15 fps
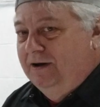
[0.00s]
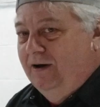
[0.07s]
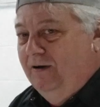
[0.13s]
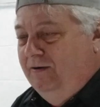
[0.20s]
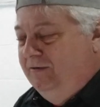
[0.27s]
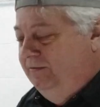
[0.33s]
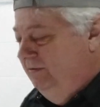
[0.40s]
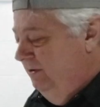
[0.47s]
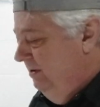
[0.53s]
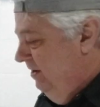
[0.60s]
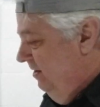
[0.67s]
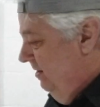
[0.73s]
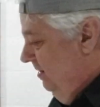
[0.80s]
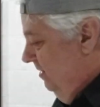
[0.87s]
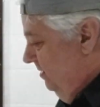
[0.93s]
You know,
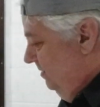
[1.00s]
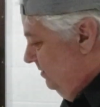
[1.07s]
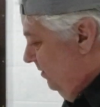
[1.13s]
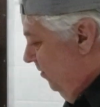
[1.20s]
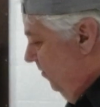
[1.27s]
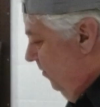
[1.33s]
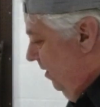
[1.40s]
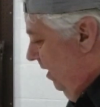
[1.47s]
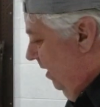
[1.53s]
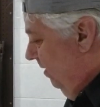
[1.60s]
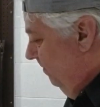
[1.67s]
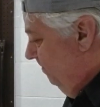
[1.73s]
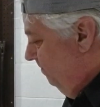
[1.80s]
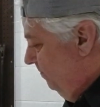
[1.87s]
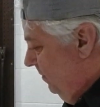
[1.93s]
so
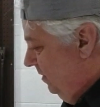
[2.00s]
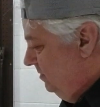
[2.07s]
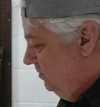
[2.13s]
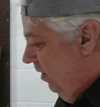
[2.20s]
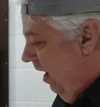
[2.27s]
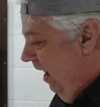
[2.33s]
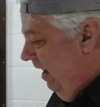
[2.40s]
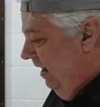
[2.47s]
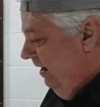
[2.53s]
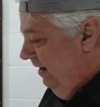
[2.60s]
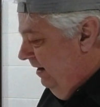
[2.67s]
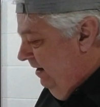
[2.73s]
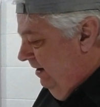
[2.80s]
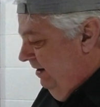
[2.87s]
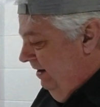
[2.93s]
uh, so
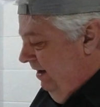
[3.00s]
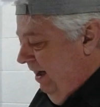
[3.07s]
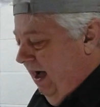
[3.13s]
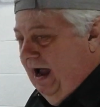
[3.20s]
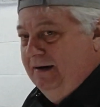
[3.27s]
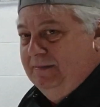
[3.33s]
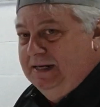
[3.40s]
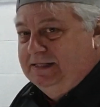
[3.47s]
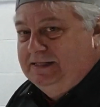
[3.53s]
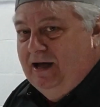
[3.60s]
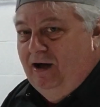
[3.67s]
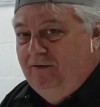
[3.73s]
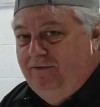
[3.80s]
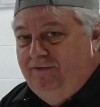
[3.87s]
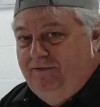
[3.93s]
I I
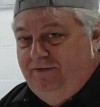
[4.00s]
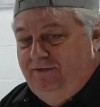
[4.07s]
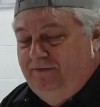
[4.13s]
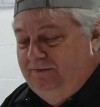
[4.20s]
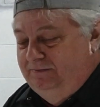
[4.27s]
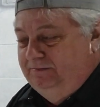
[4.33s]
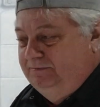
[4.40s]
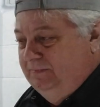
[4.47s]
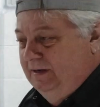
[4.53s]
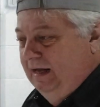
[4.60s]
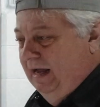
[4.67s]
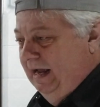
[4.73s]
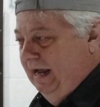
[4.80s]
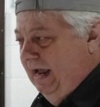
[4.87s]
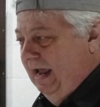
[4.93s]
myself
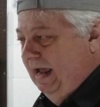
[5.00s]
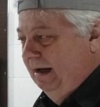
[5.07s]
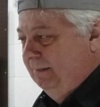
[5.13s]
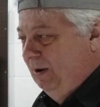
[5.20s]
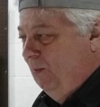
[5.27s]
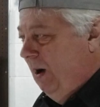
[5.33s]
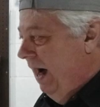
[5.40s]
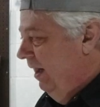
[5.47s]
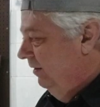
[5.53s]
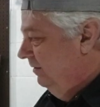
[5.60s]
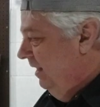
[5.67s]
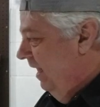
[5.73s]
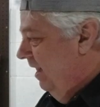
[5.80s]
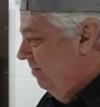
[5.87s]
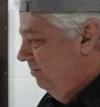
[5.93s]
am a
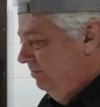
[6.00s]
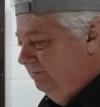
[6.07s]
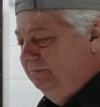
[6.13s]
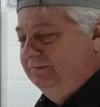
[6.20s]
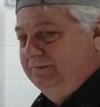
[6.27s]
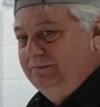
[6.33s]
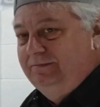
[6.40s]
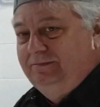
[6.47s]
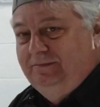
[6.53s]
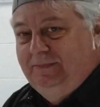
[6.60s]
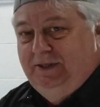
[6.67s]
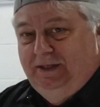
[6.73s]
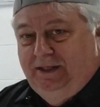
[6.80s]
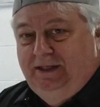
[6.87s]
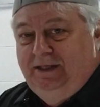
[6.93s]
wild game
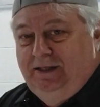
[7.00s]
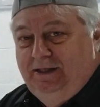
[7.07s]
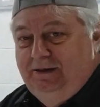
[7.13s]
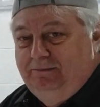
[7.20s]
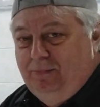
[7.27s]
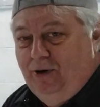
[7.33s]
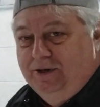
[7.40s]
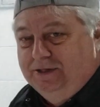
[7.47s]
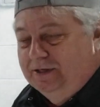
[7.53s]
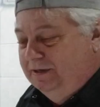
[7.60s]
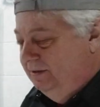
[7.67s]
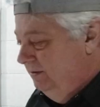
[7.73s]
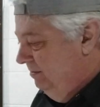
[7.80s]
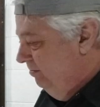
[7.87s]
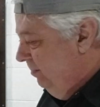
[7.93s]
person,
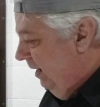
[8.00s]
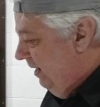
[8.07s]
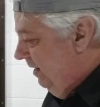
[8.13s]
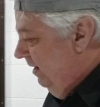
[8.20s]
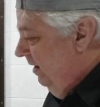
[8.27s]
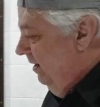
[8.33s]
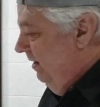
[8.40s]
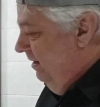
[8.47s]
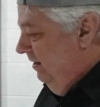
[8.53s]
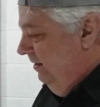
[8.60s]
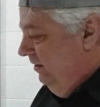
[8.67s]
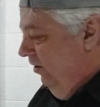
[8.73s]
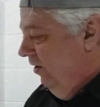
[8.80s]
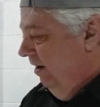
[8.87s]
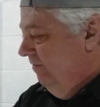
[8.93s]
but
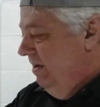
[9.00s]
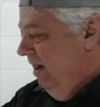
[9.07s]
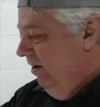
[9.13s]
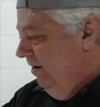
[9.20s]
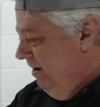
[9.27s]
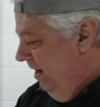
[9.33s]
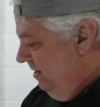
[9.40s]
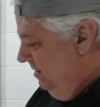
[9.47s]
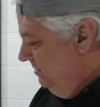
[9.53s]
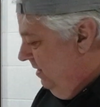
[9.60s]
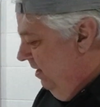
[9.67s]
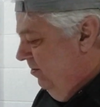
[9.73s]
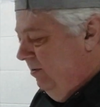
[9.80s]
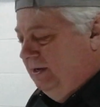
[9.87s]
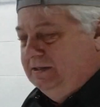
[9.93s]
you know every now and then these
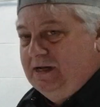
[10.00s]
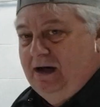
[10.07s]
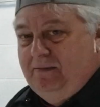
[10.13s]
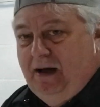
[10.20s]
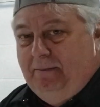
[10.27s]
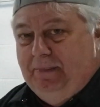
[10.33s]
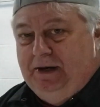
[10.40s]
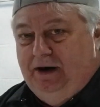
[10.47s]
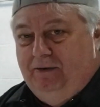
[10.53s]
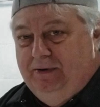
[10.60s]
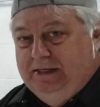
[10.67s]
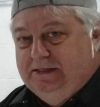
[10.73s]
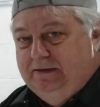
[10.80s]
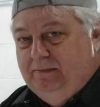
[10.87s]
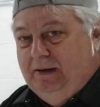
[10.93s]
other ones come up and they're
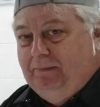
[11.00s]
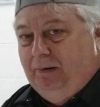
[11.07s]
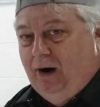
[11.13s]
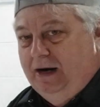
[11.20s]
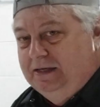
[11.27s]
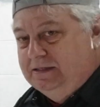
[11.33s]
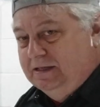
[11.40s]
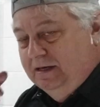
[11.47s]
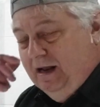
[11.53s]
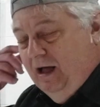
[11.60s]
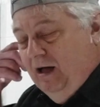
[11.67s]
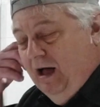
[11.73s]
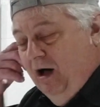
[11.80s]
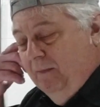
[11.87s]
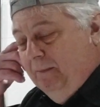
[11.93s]
reasonably priced, and
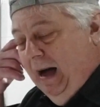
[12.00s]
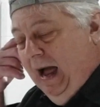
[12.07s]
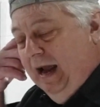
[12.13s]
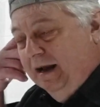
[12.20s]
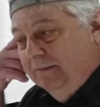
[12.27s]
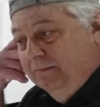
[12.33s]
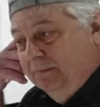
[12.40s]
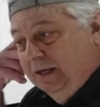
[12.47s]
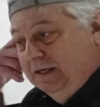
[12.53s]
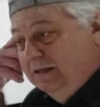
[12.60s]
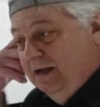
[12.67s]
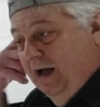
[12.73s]
I'll, I'll buy them, but.